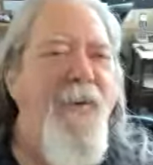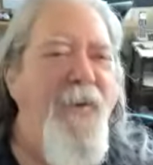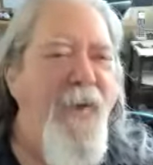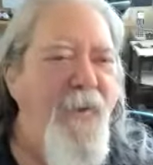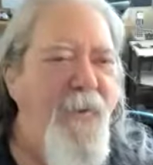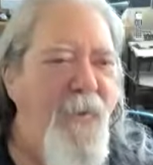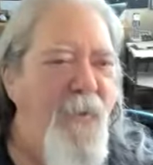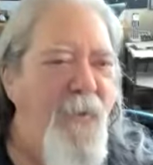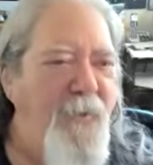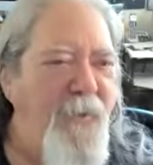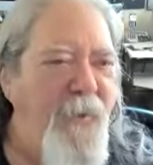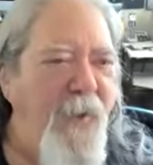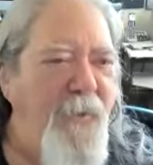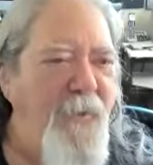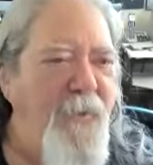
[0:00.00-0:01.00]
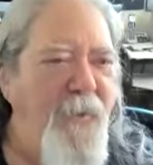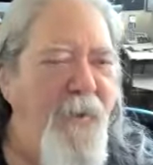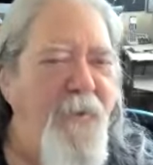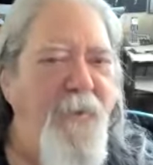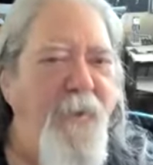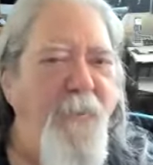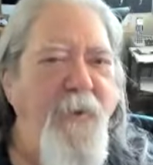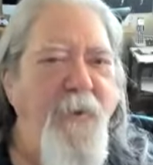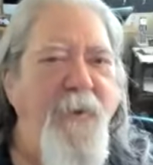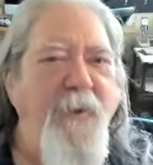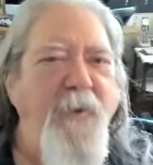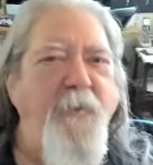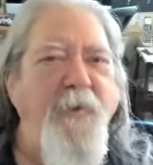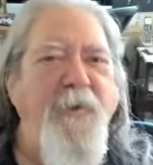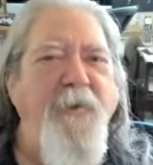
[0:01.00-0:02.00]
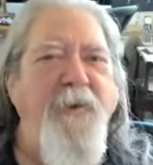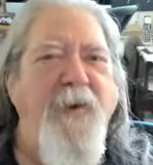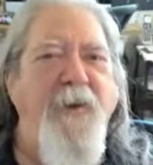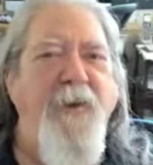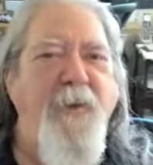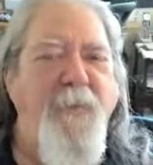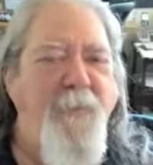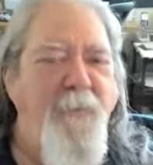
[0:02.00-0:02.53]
thank you. It sounds like something he would say.